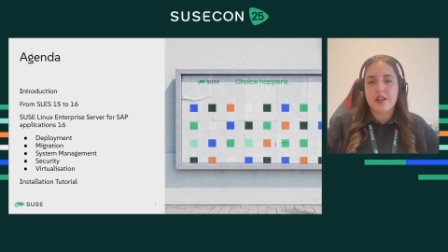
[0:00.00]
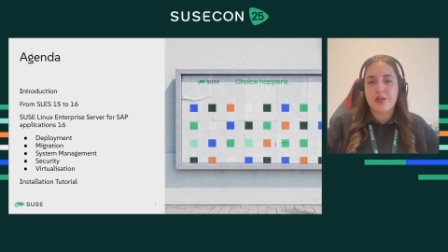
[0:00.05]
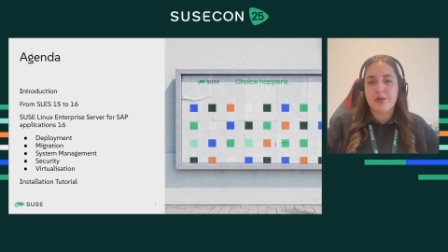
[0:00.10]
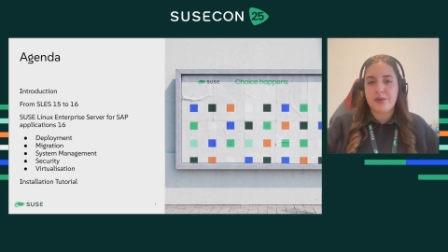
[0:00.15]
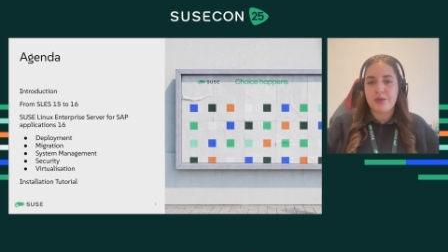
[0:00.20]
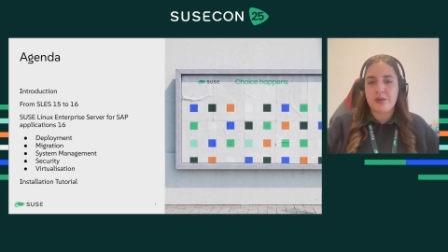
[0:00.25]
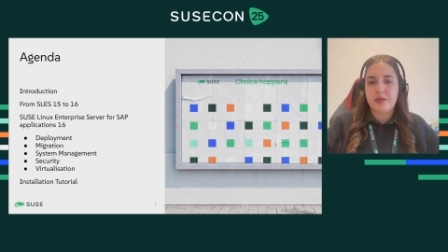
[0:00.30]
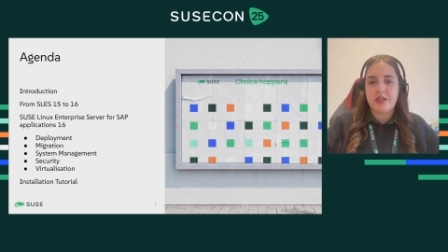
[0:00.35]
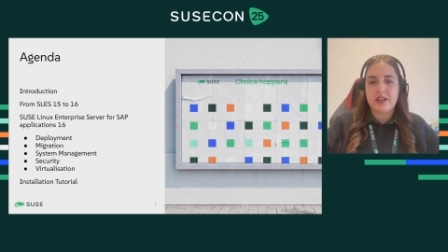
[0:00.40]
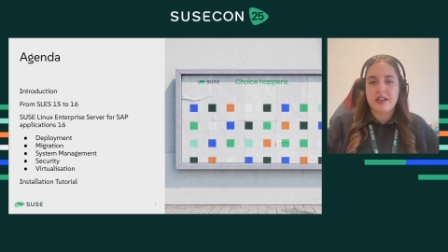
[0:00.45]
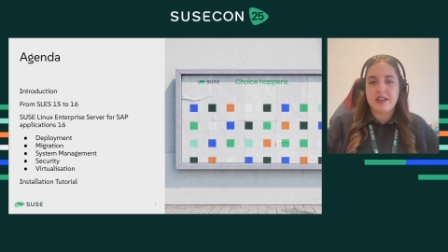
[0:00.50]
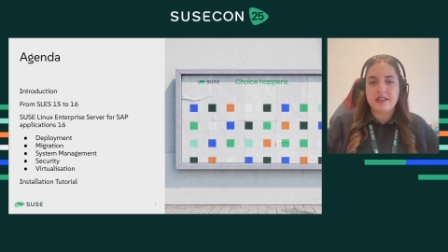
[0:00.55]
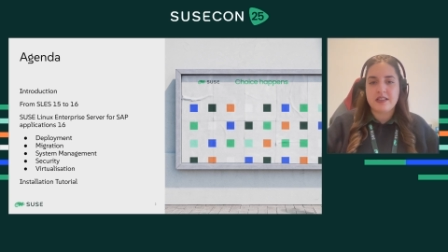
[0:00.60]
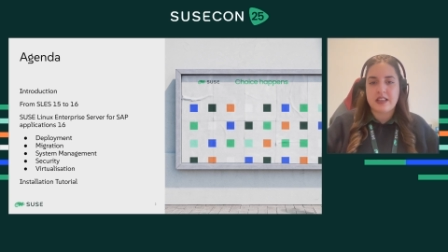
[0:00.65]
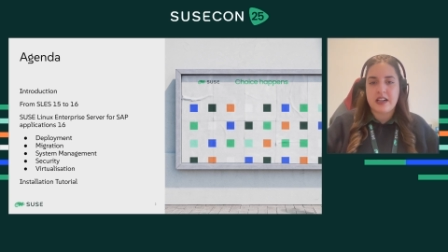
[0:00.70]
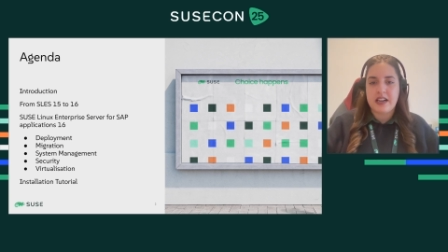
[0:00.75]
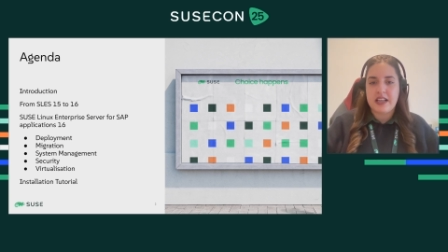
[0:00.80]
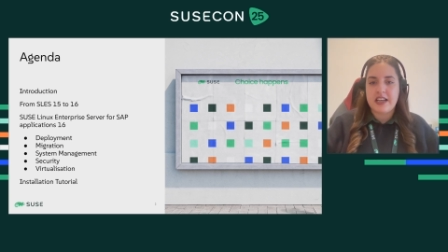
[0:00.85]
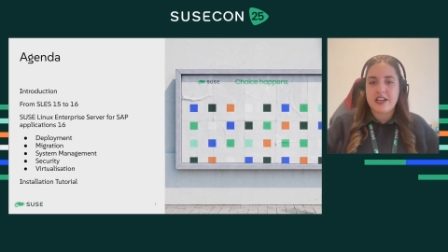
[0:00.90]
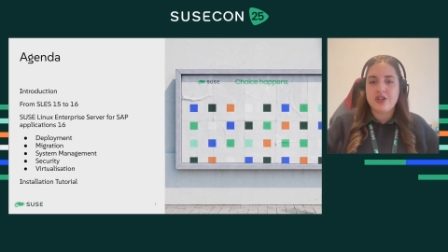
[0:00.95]
through the
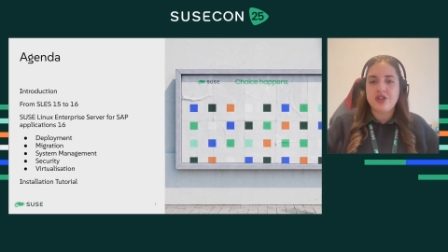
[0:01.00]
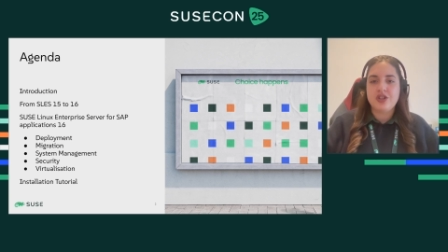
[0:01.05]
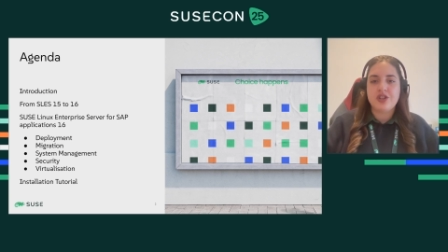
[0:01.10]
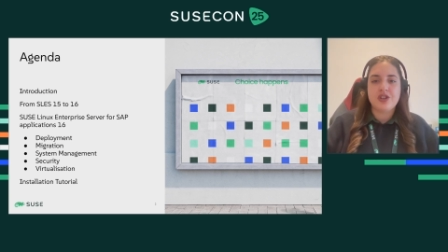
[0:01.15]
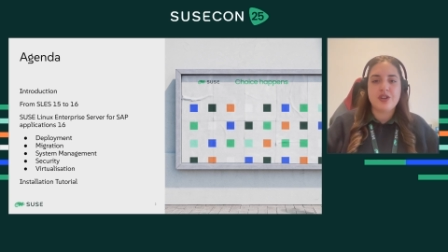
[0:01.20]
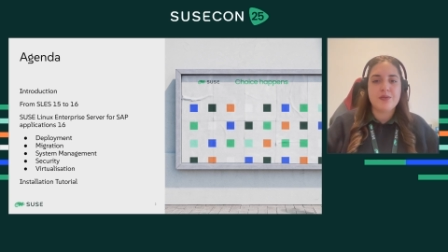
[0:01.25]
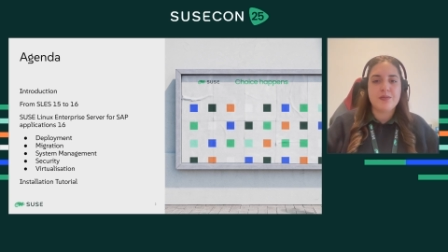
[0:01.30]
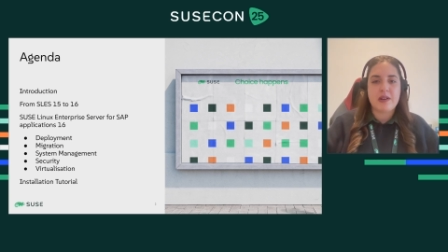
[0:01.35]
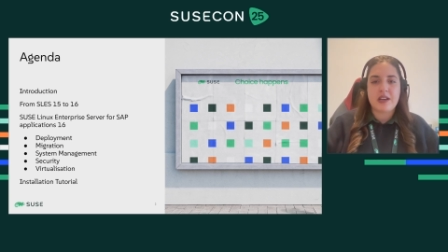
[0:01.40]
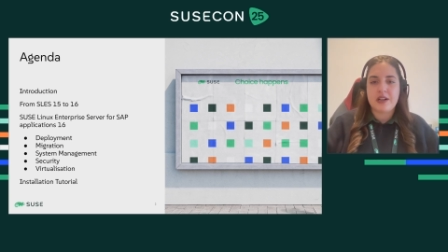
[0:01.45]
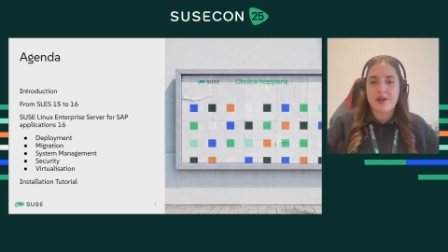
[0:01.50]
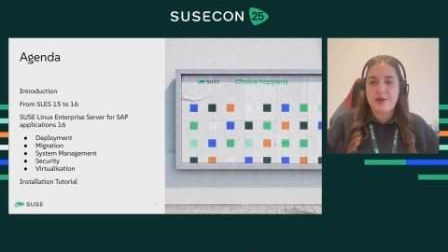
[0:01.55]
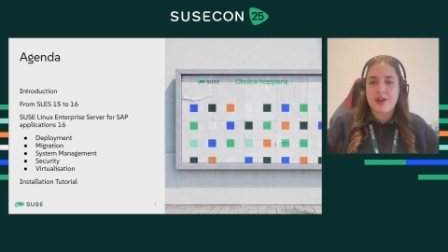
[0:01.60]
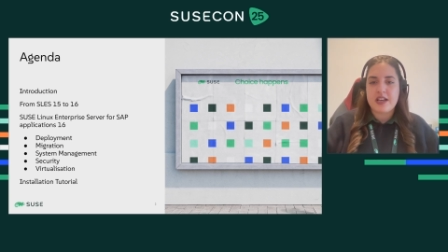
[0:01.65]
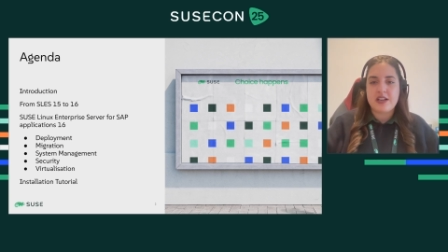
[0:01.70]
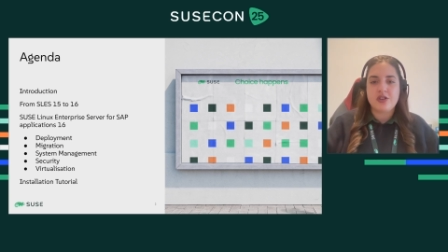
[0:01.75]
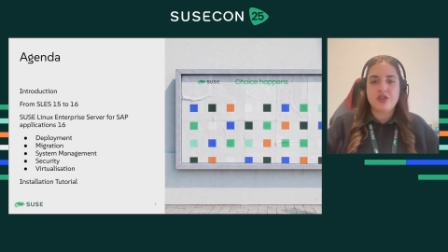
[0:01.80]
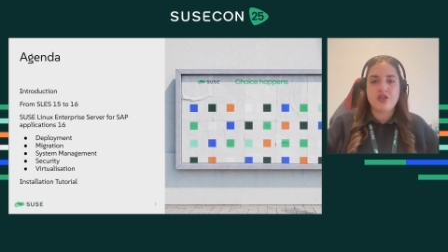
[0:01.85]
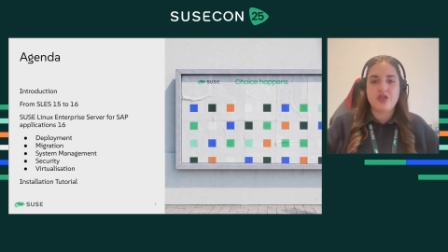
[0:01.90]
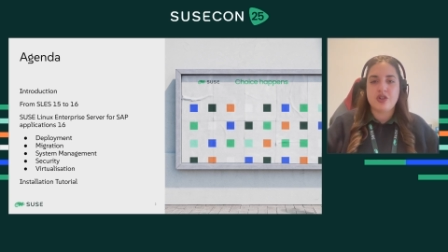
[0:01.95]
installation,
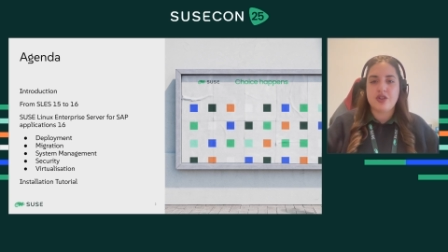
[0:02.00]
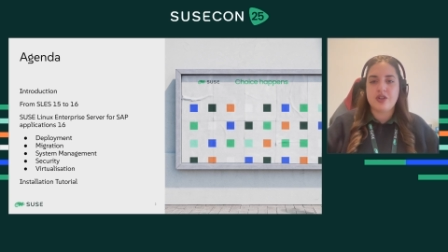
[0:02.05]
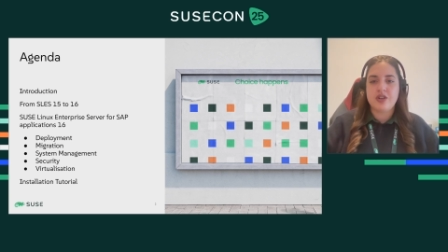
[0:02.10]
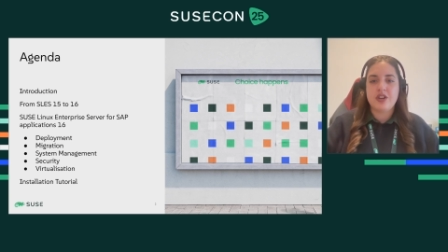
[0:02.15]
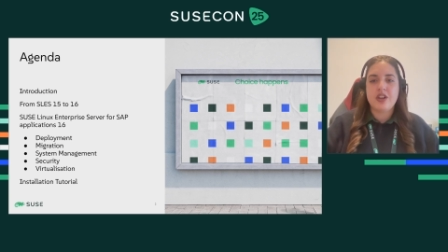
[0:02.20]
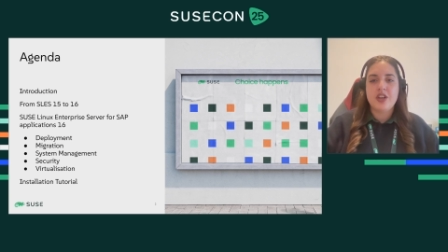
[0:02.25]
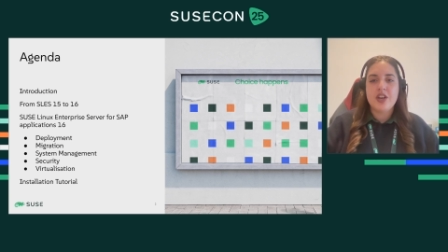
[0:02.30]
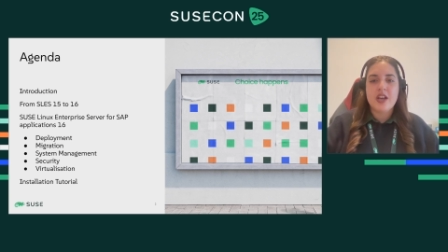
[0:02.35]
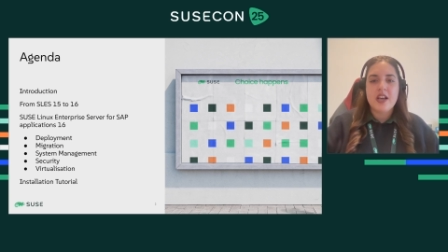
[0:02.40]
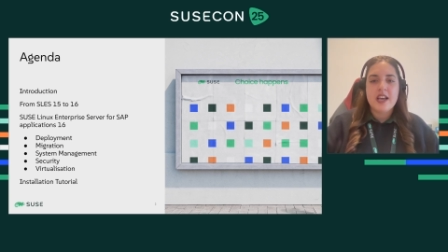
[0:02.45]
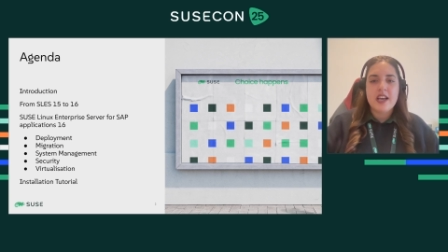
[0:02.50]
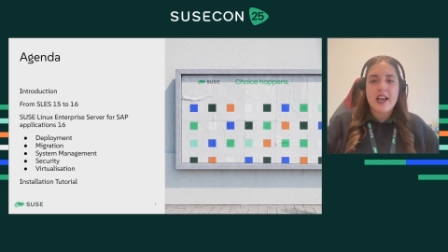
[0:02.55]
migration,